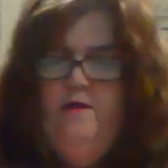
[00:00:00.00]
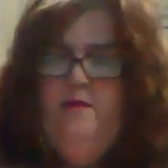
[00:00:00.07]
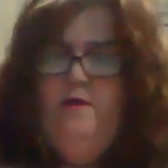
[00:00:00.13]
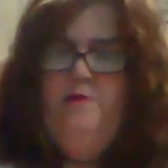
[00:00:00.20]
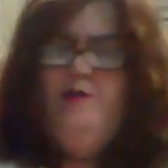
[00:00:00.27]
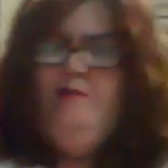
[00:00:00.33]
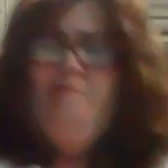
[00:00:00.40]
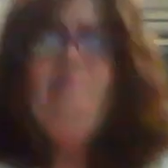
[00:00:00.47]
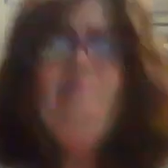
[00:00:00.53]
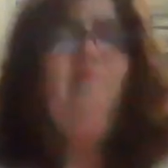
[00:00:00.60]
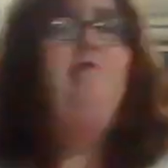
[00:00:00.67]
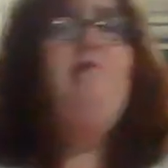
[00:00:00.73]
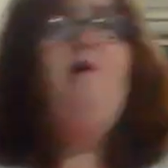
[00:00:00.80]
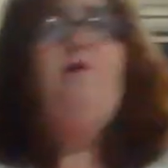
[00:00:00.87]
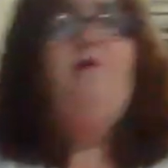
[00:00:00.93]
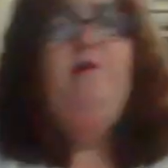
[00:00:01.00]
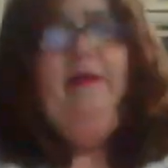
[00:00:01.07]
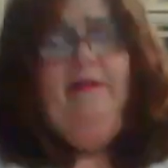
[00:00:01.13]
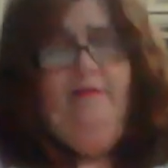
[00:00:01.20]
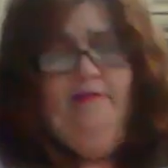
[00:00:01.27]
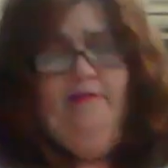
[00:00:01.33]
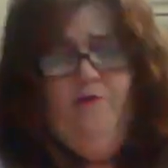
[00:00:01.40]
And these are so
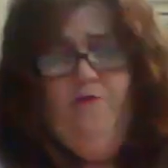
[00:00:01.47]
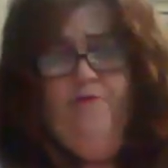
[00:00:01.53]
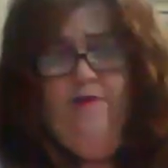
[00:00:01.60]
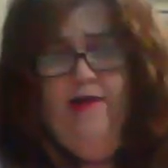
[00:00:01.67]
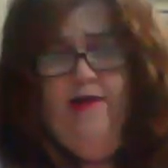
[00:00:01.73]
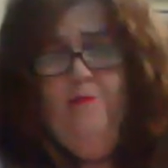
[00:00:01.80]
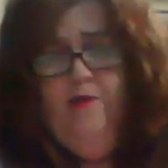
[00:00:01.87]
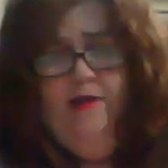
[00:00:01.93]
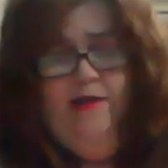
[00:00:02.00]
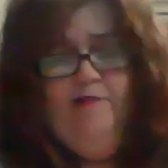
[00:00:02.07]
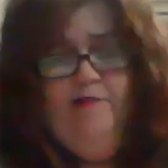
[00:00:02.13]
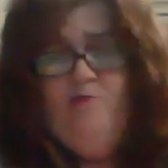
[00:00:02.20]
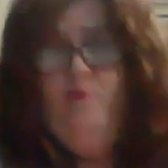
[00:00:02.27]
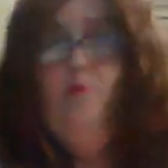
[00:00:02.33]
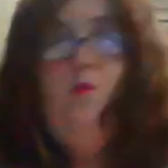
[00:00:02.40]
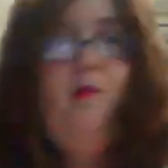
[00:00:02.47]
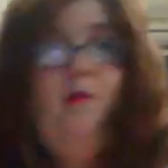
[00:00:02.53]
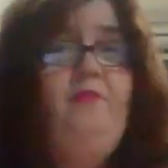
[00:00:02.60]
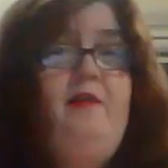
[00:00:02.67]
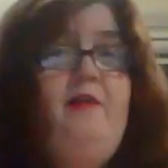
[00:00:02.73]
easy. Your family is going to want